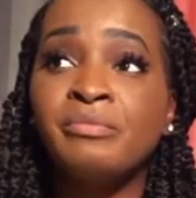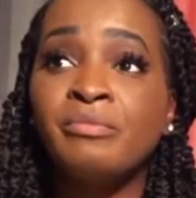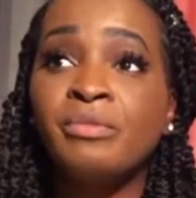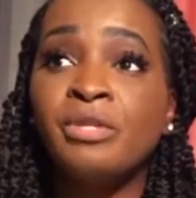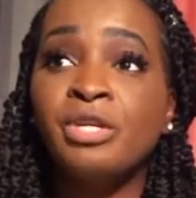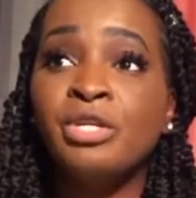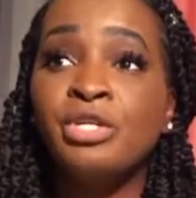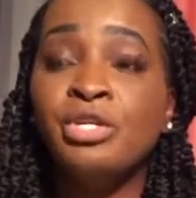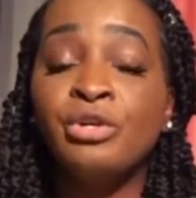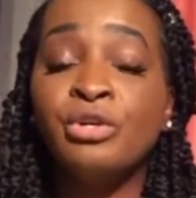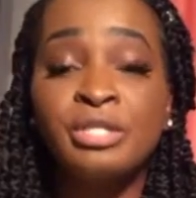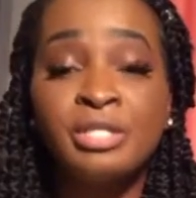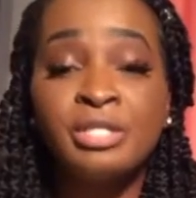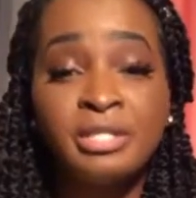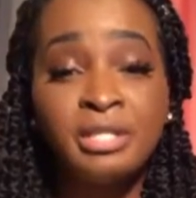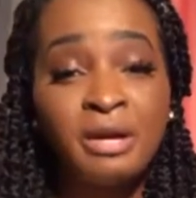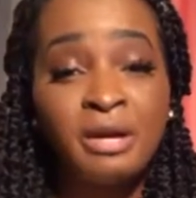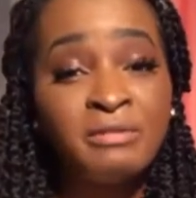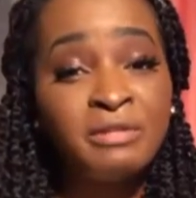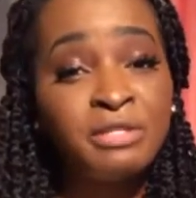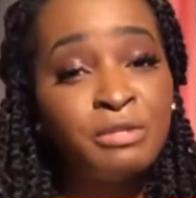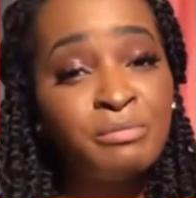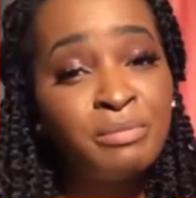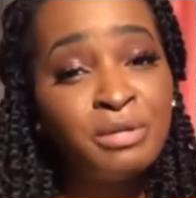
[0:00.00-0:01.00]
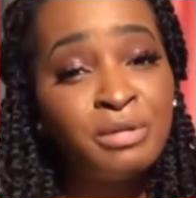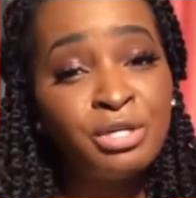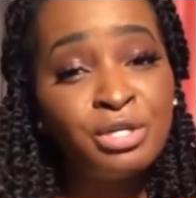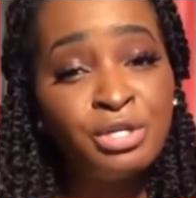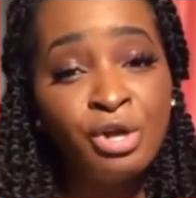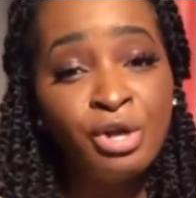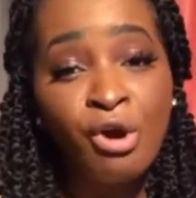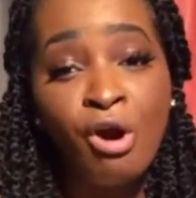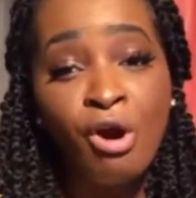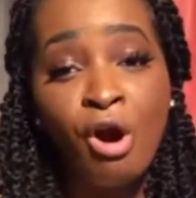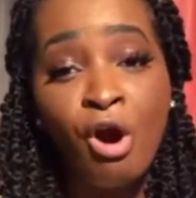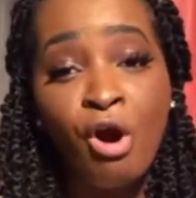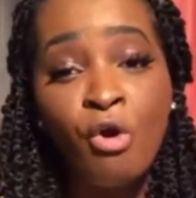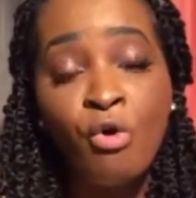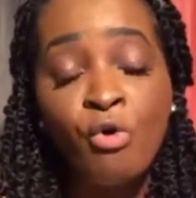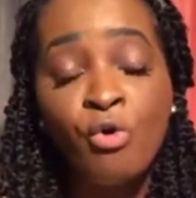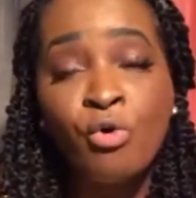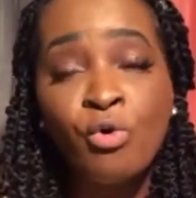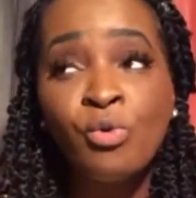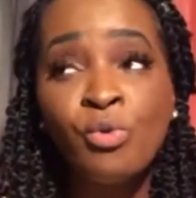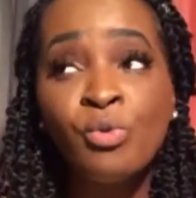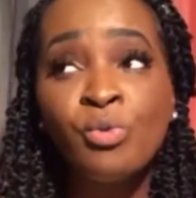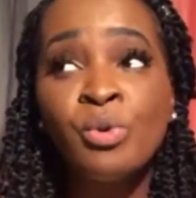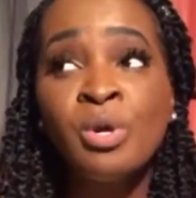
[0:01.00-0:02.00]
yourself to be your
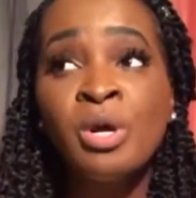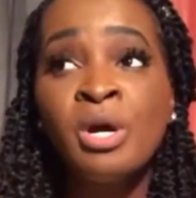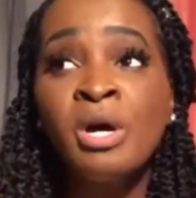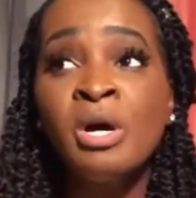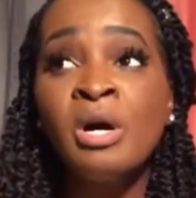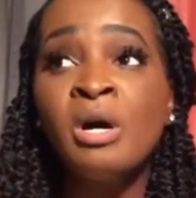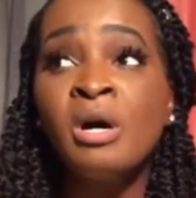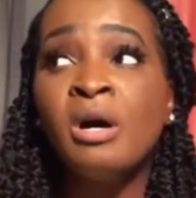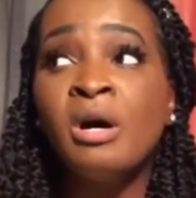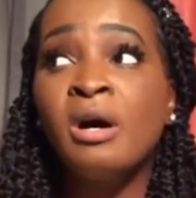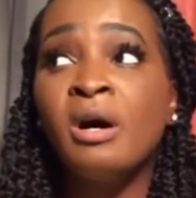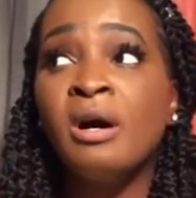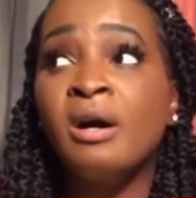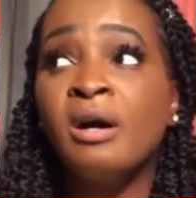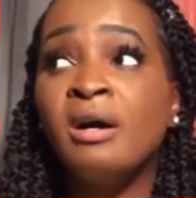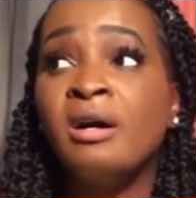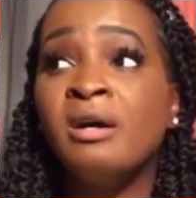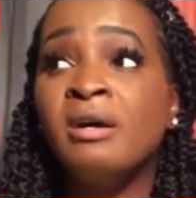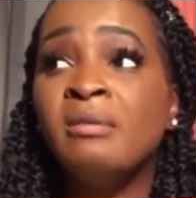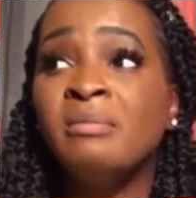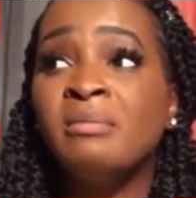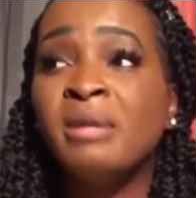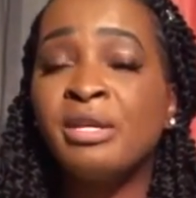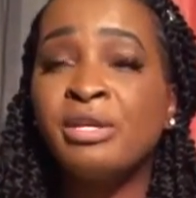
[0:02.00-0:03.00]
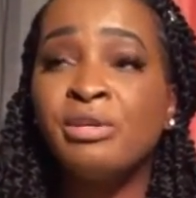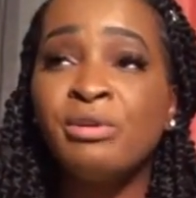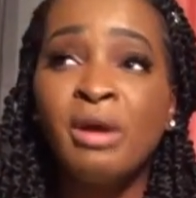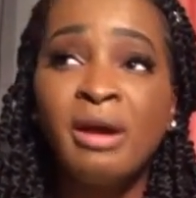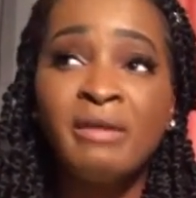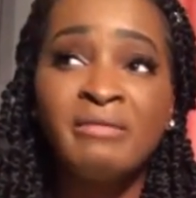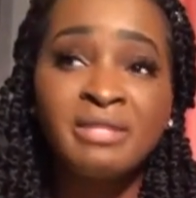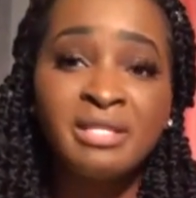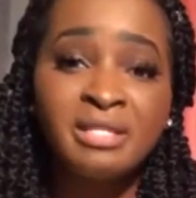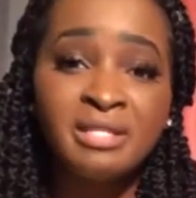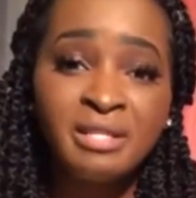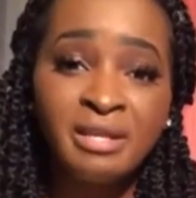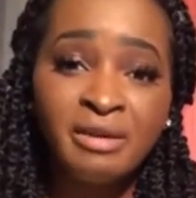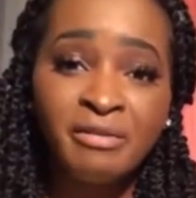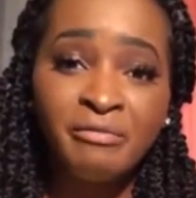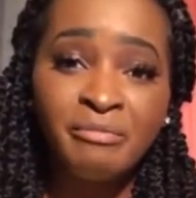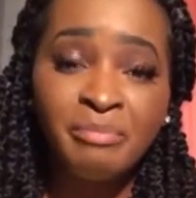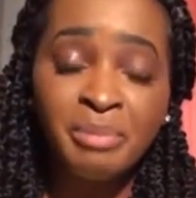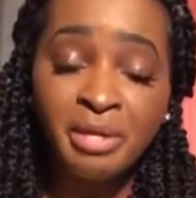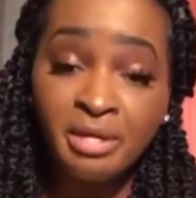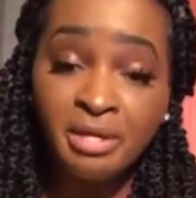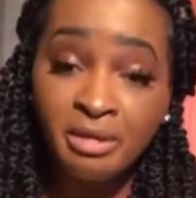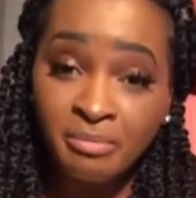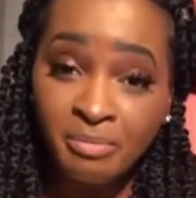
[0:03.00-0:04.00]
own, like you have a
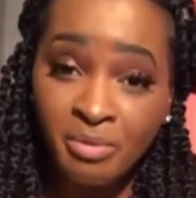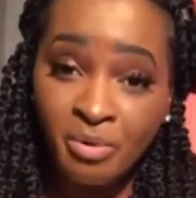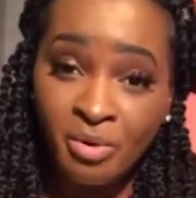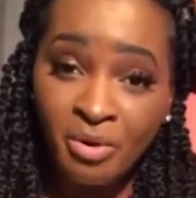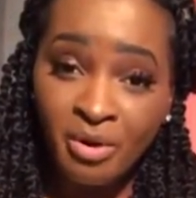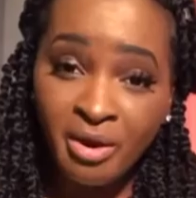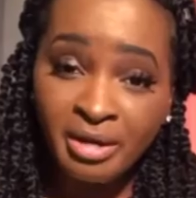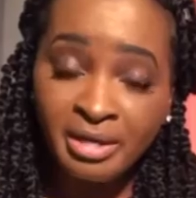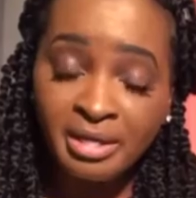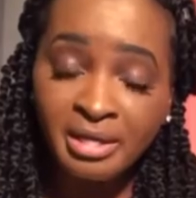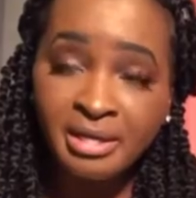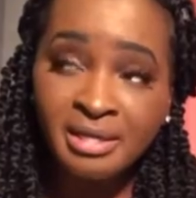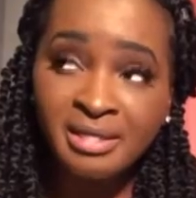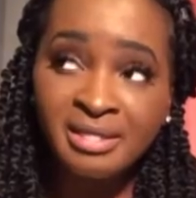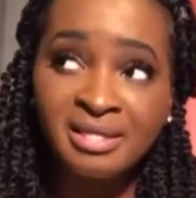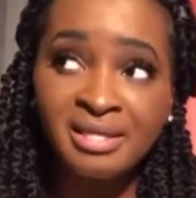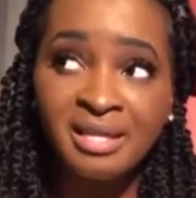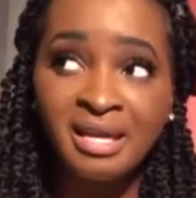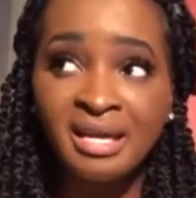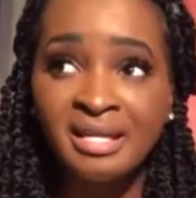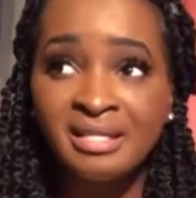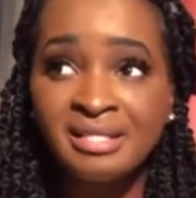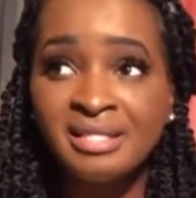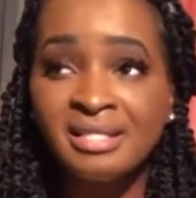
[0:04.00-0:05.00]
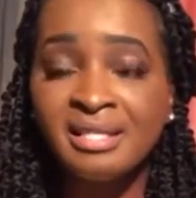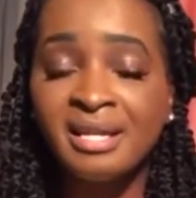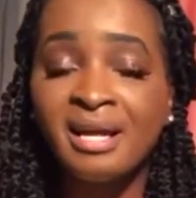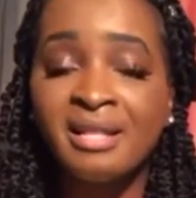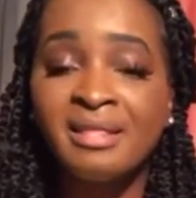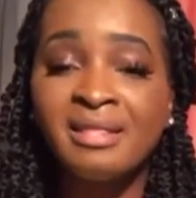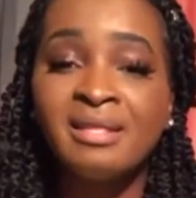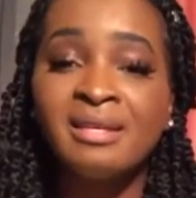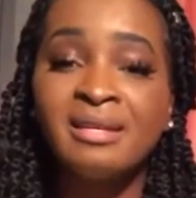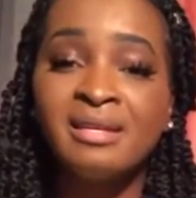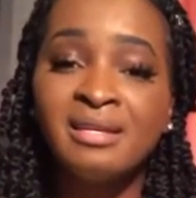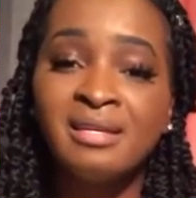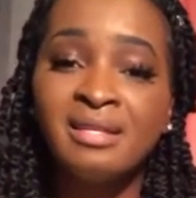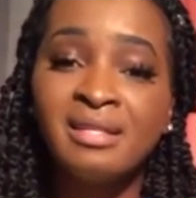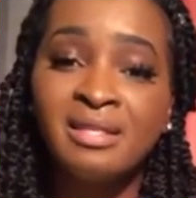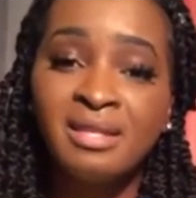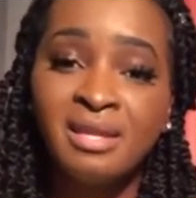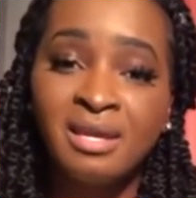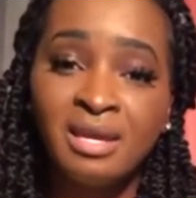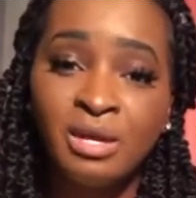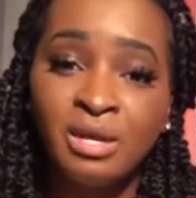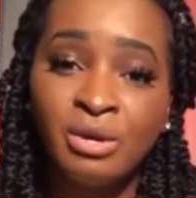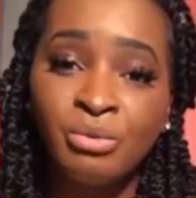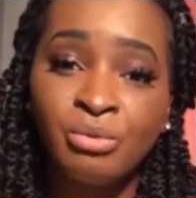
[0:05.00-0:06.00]
self-pity party, that's not the good
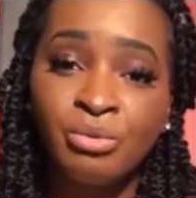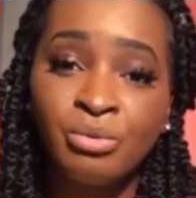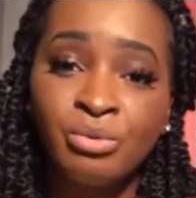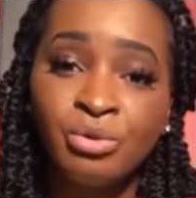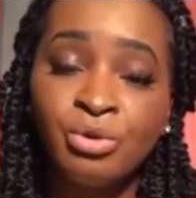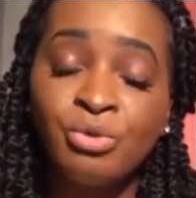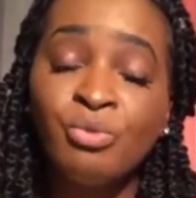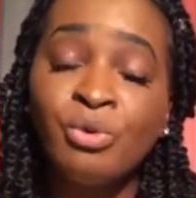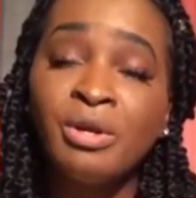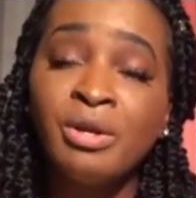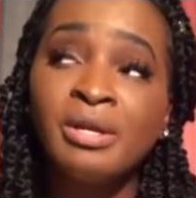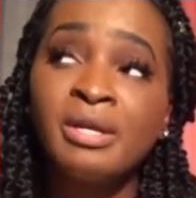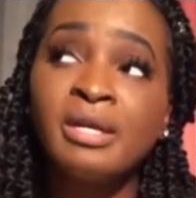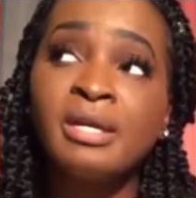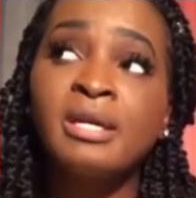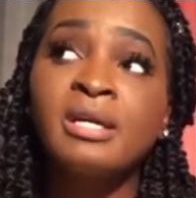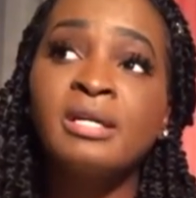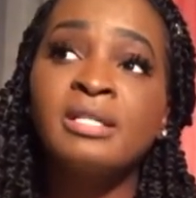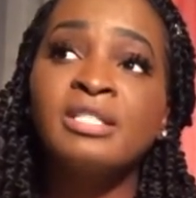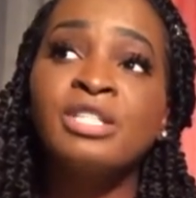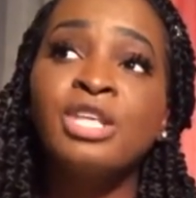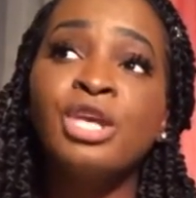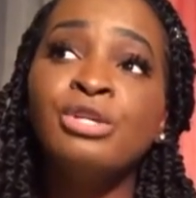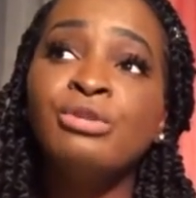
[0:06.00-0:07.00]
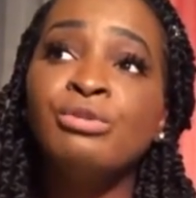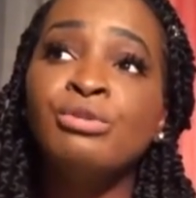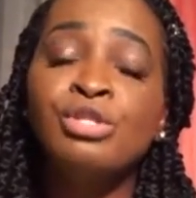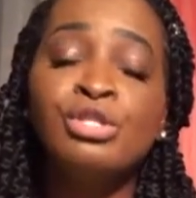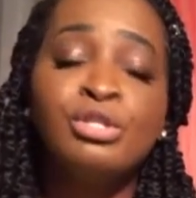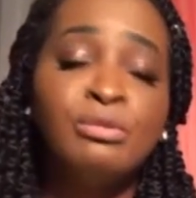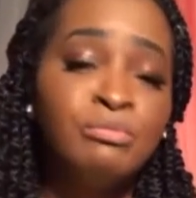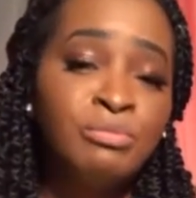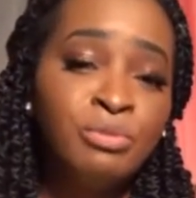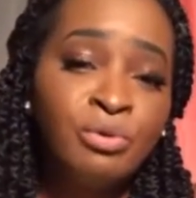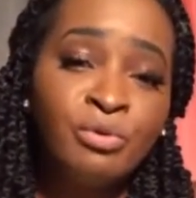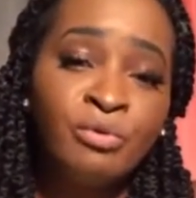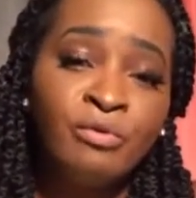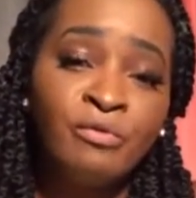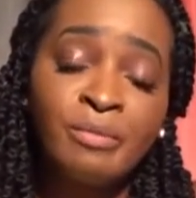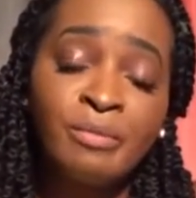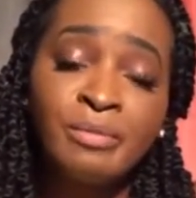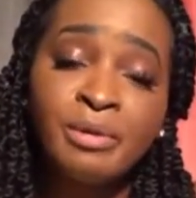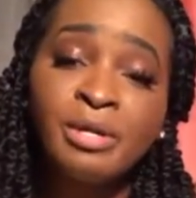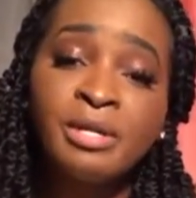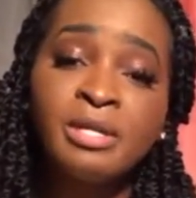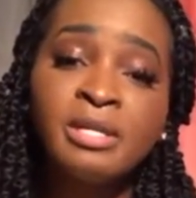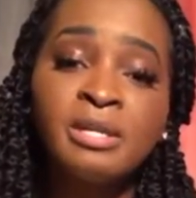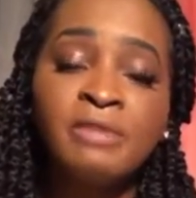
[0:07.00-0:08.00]
thing. You want to continue to move. I'm
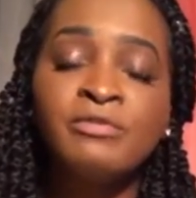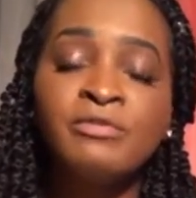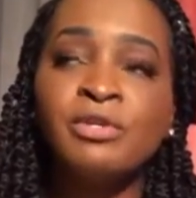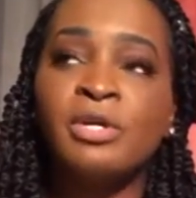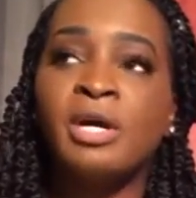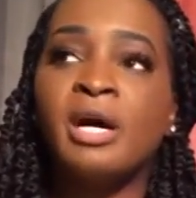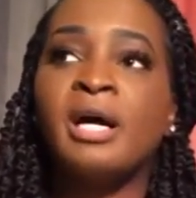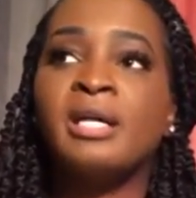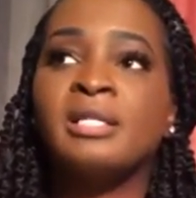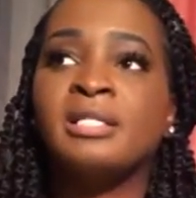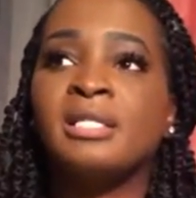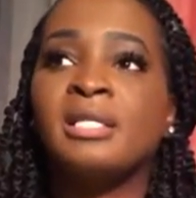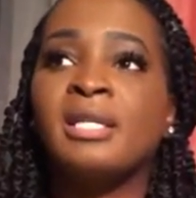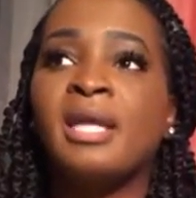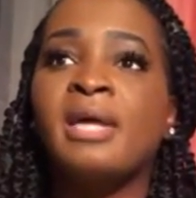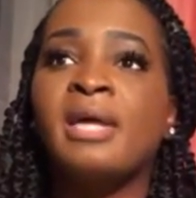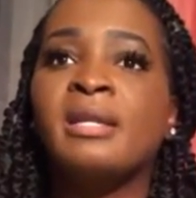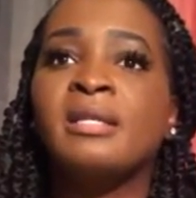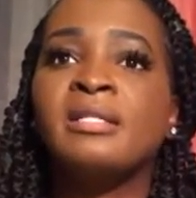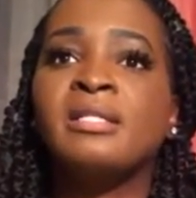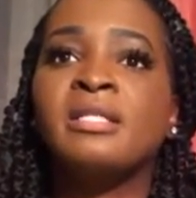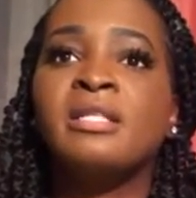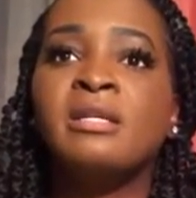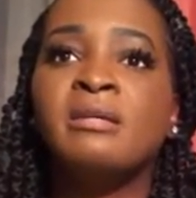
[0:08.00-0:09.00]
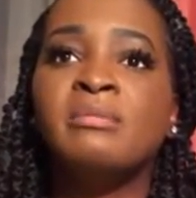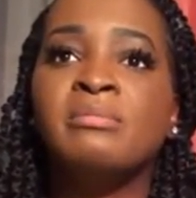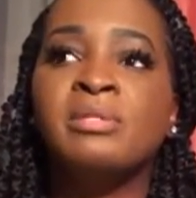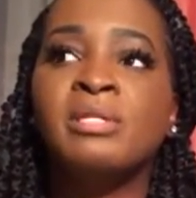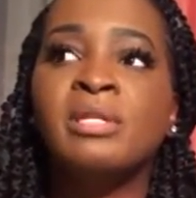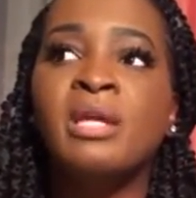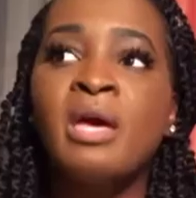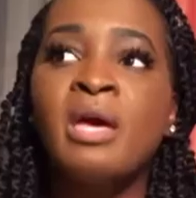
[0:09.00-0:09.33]
going to give you guys a lot of tips,